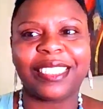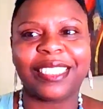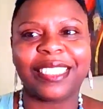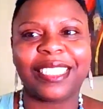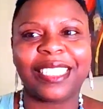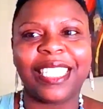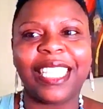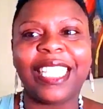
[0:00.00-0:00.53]

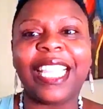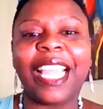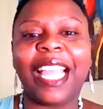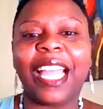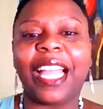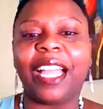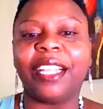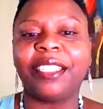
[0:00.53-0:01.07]
it's right on.
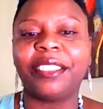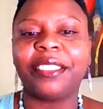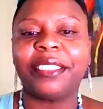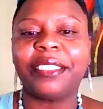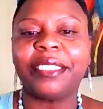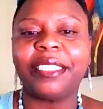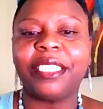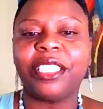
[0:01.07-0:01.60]
Yeah.
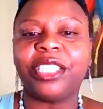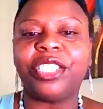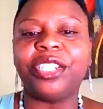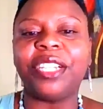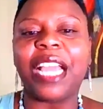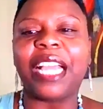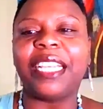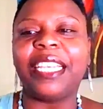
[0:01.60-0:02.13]

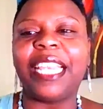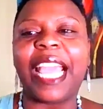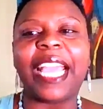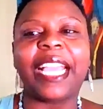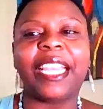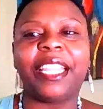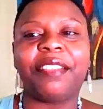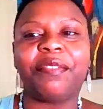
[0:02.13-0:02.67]
You're not it.
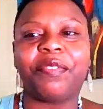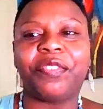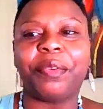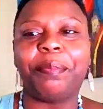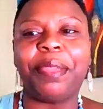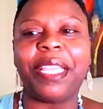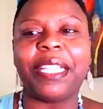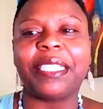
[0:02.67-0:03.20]
negative for
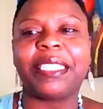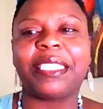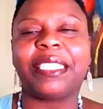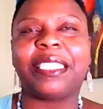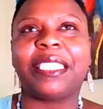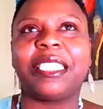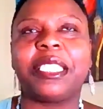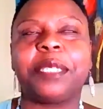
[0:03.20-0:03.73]
being
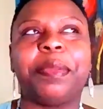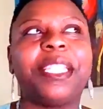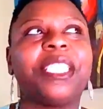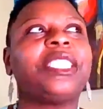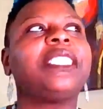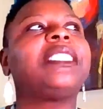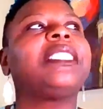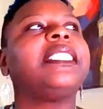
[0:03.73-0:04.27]

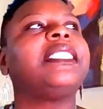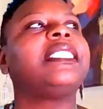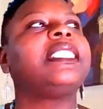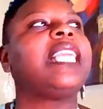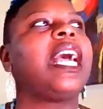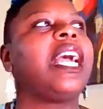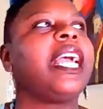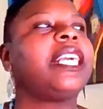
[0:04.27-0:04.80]
suspicious because it's
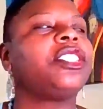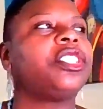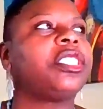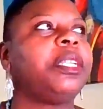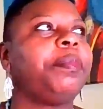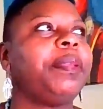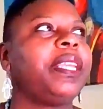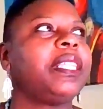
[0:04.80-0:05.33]
not
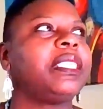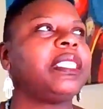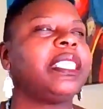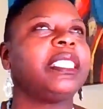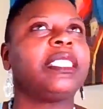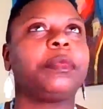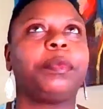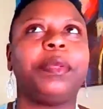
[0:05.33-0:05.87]
actually being
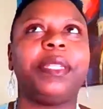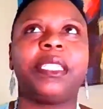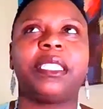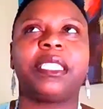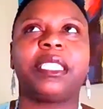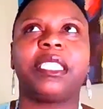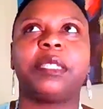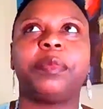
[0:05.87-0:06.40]
it's being
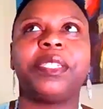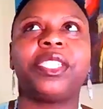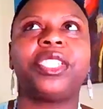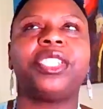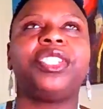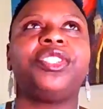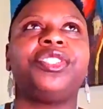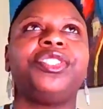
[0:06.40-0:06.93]

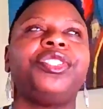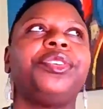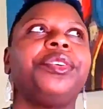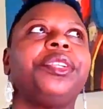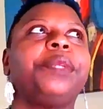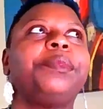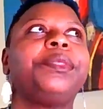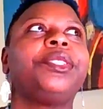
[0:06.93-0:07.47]
suspicious. You're
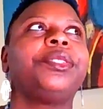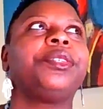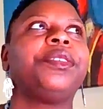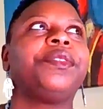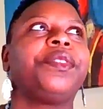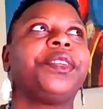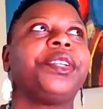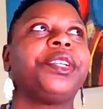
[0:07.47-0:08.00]
an
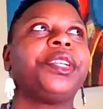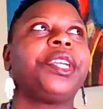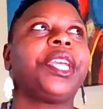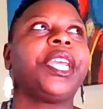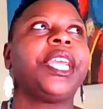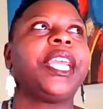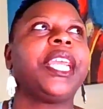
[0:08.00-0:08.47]
observer